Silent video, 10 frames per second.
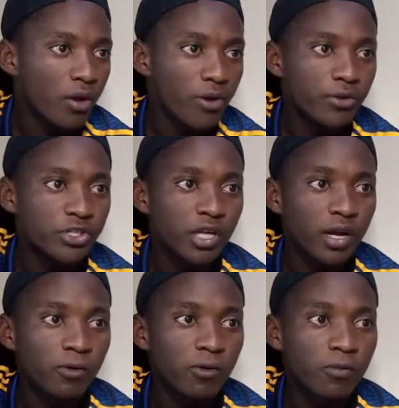You
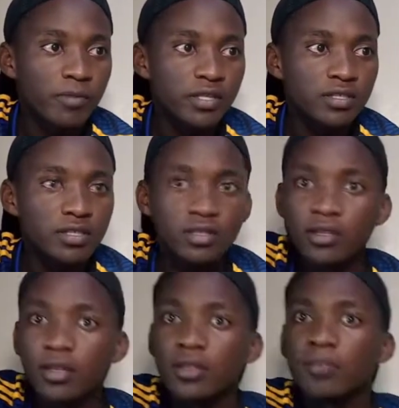shall comment
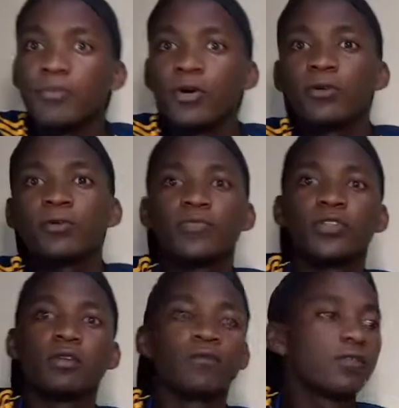below
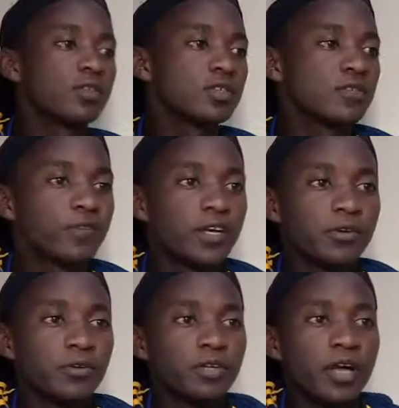for this
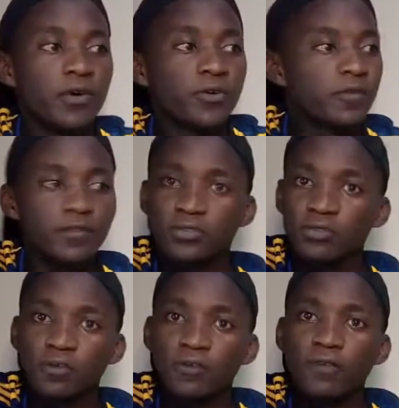file. I'll give it to
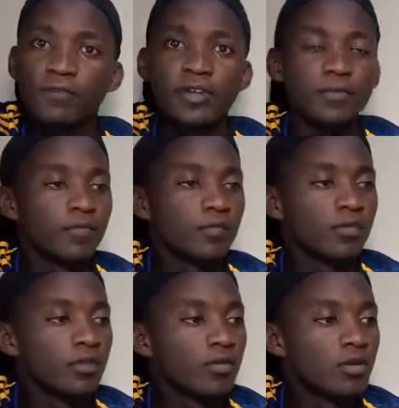you for free.
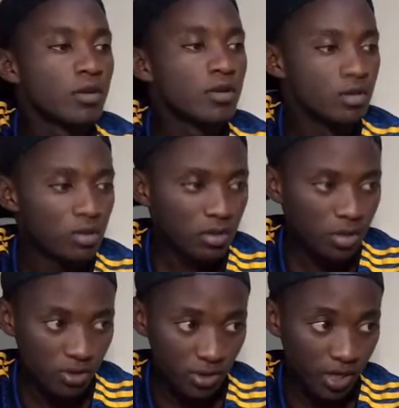
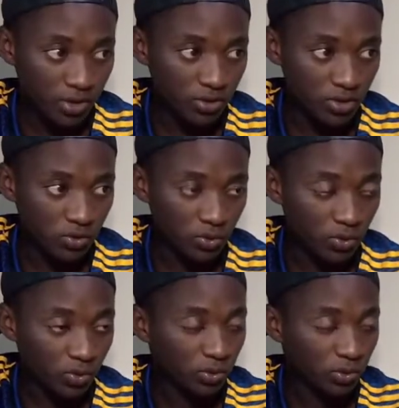You can use it to